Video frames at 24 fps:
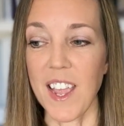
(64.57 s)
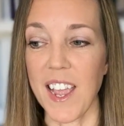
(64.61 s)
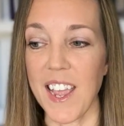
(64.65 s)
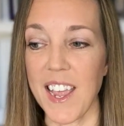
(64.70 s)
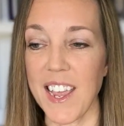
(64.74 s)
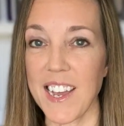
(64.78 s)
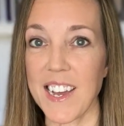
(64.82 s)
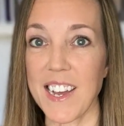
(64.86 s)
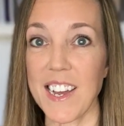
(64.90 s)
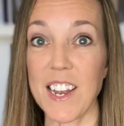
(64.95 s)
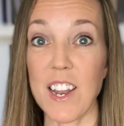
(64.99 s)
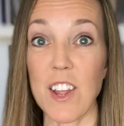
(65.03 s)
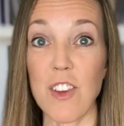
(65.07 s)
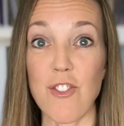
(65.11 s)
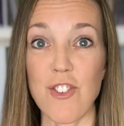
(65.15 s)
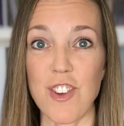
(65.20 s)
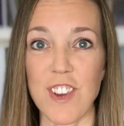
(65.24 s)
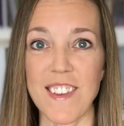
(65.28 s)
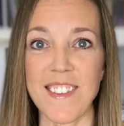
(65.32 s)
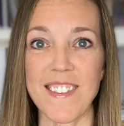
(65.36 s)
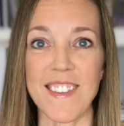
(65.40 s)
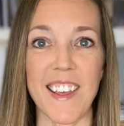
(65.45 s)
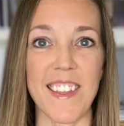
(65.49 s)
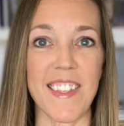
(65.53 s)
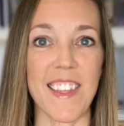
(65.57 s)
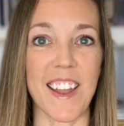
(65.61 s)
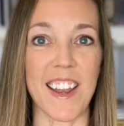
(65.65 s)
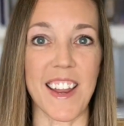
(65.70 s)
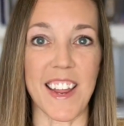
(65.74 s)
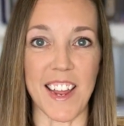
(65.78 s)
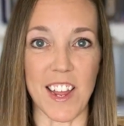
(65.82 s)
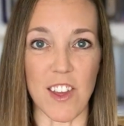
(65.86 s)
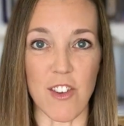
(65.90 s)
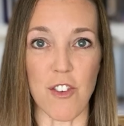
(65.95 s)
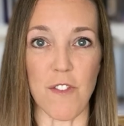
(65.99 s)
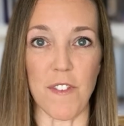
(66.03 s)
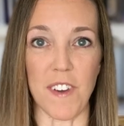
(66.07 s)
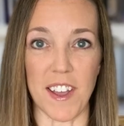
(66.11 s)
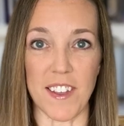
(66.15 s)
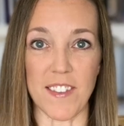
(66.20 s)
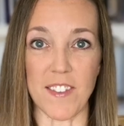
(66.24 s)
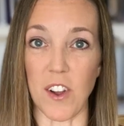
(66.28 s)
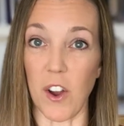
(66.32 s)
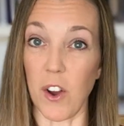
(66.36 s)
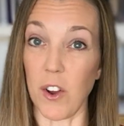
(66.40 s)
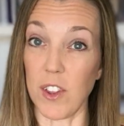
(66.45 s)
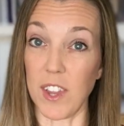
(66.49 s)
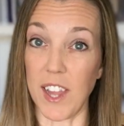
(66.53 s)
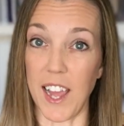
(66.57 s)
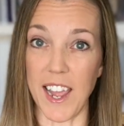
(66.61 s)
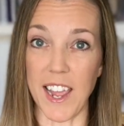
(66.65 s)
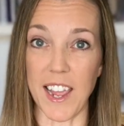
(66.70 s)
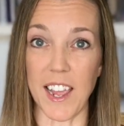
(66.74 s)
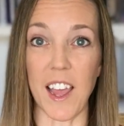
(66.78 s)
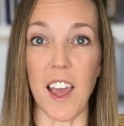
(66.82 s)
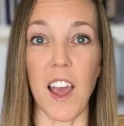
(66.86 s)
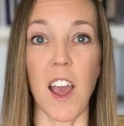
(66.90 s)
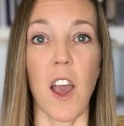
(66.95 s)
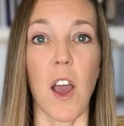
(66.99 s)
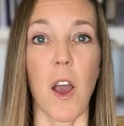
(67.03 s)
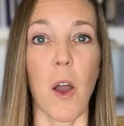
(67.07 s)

And she said that each of us are like